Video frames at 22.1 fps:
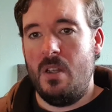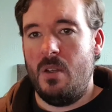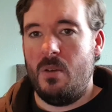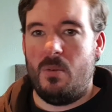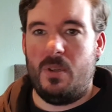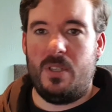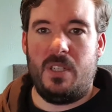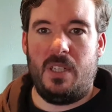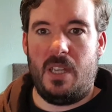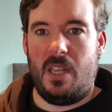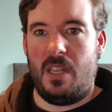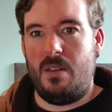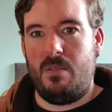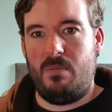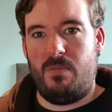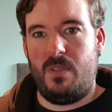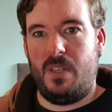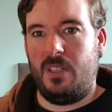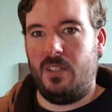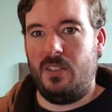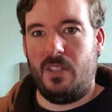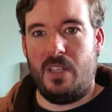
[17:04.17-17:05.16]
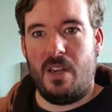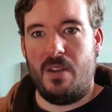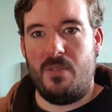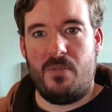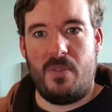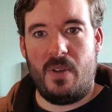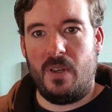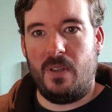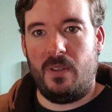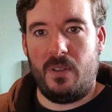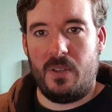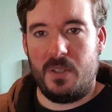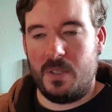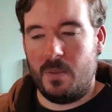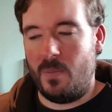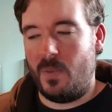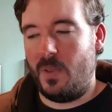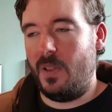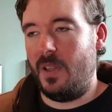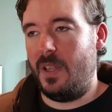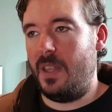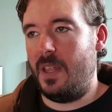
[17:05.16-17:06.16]
which again I could get a funnel or
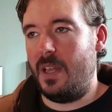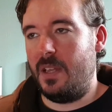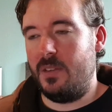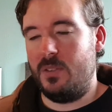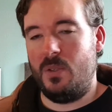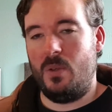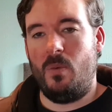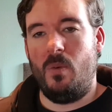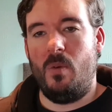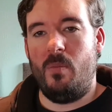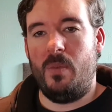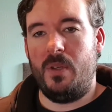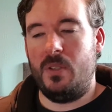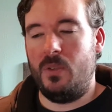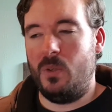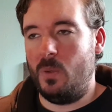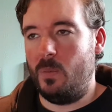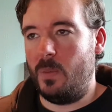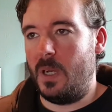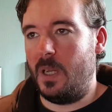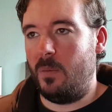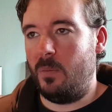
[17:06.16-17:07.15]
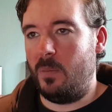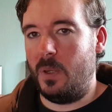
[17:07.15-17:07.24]
something like that, so it wouldn't be too bad.